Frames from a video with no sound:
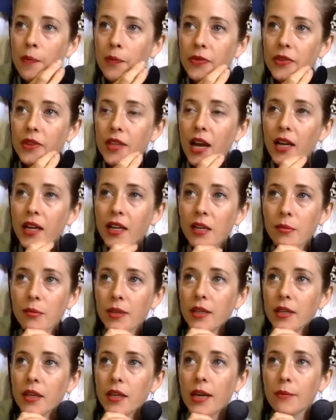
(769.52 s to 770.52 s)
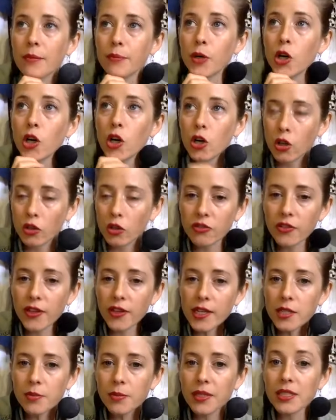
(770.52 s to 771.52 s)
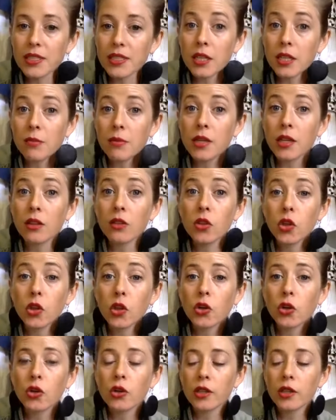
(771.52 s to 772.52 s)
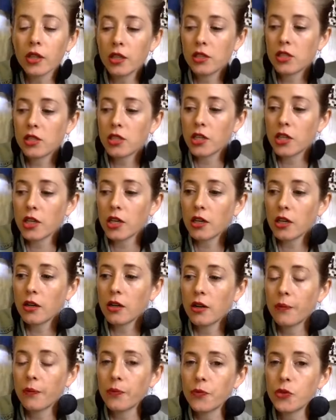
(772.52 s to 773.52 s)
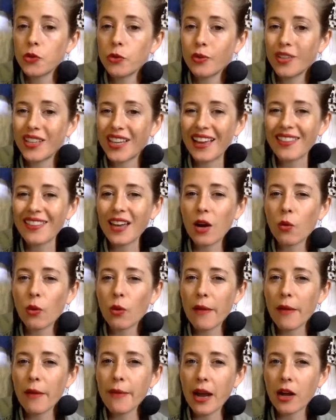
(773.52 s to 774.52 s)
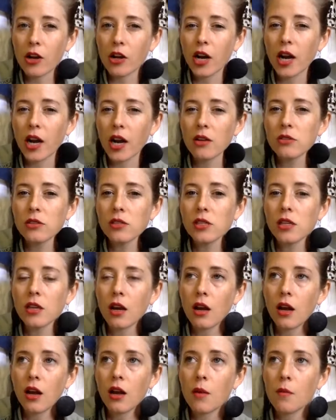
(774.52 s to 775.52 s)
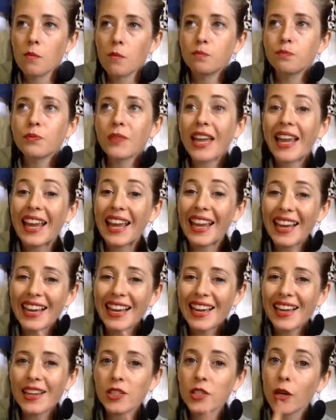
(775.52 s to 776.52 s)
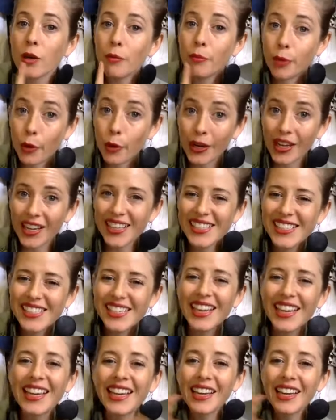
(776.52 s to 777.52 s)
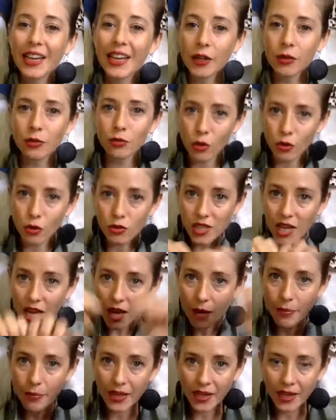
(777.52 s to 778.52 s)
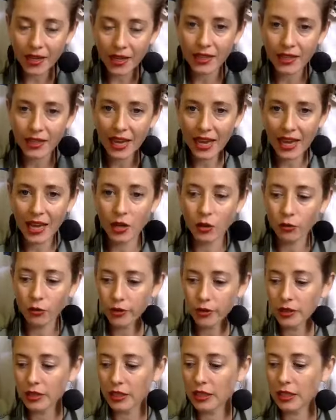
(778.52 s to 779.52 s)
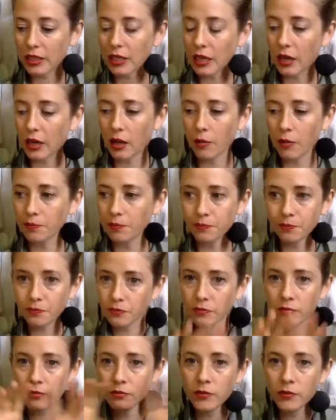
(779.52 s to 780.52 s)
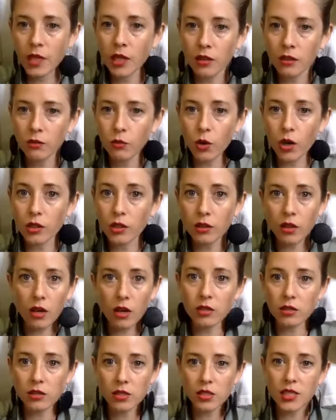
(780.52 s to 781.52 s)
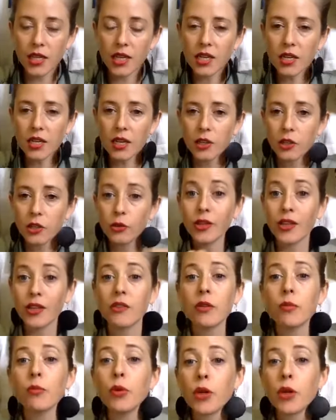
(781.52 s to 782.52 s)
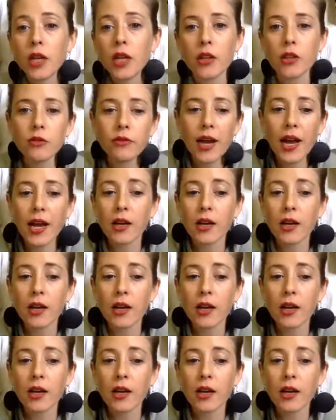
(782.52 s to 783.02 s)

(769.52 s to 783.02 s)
not going to be perfect, but it's going to be a little easier to get that white background. And bonus, it rolls up in a really one long stick, and you can even put it in the rack